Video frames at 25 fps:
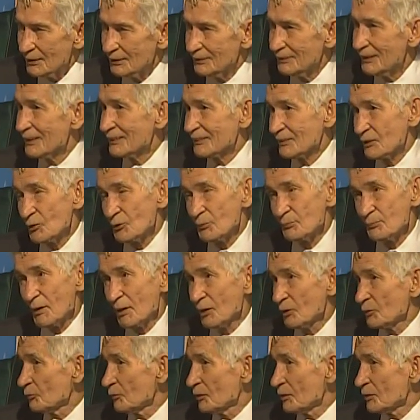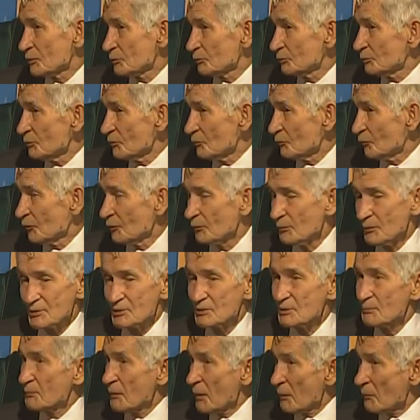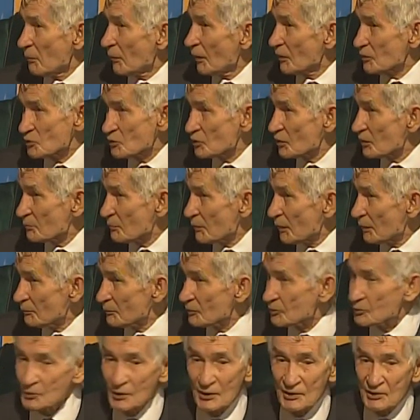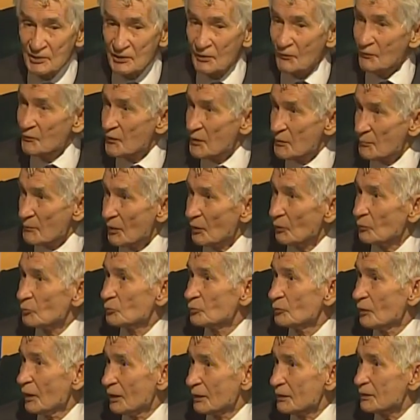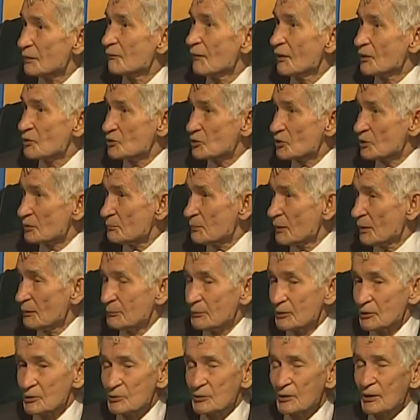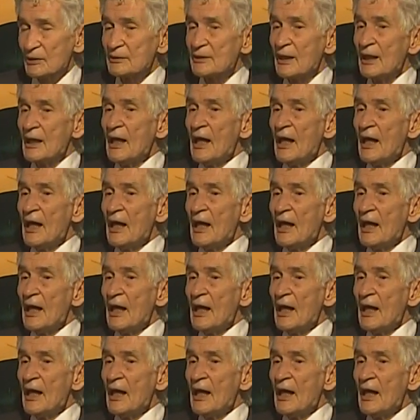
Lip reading: Like the old man who rented a room from us, people I should have been able to trust, the female relative I should have been able to trust.